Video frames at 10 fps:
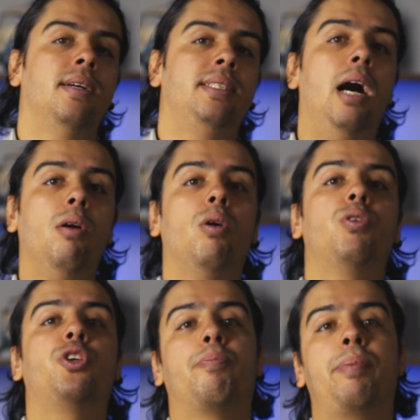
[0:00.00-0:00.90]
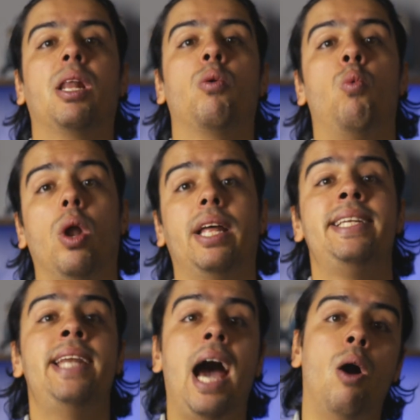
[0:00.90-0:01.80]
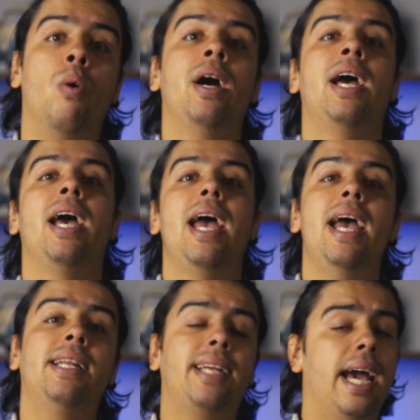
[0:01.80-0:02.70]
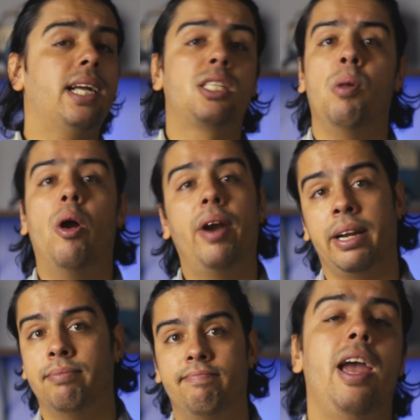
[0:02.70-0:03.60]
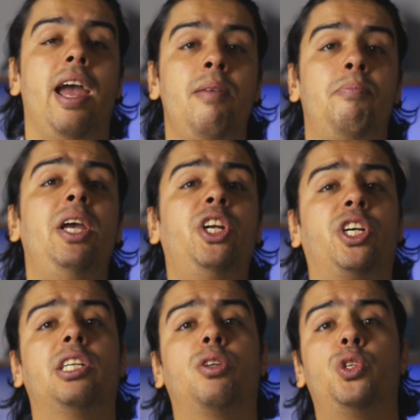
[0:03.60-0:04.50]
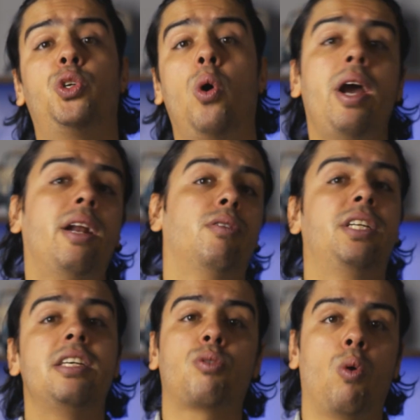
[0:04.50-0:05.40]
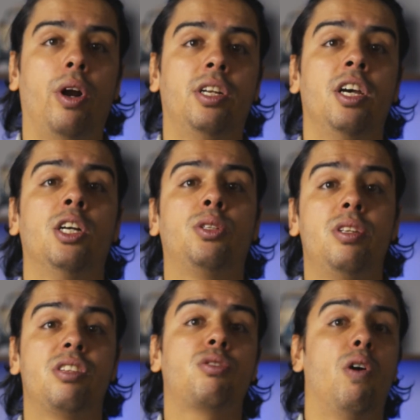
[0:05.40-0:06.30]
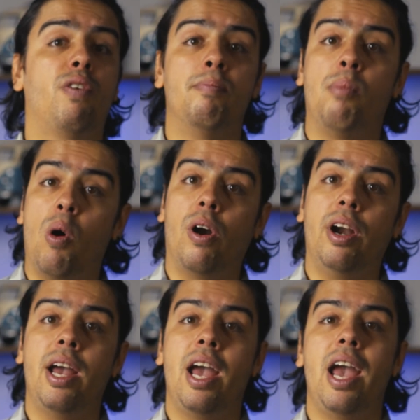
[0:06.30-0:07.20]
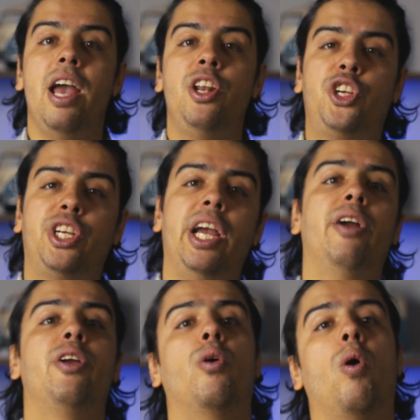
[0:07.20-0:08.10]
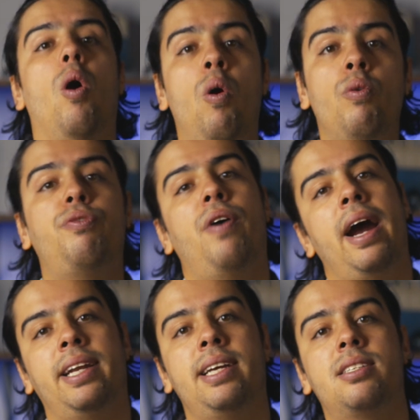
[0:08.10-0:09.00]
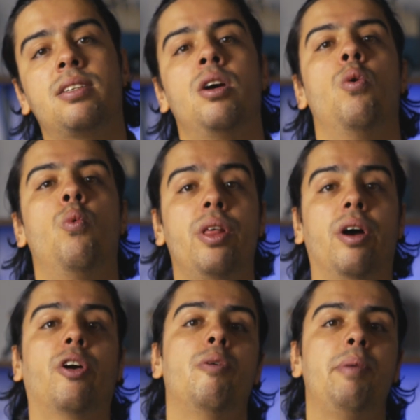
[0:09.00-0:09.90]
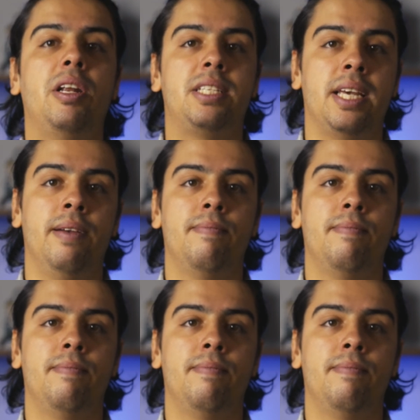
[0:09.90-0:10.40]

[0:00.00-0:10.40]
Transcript: Download your Pillar wallet now and get exploring. And be sure to join our Discord to discover more and share your own findings with our community.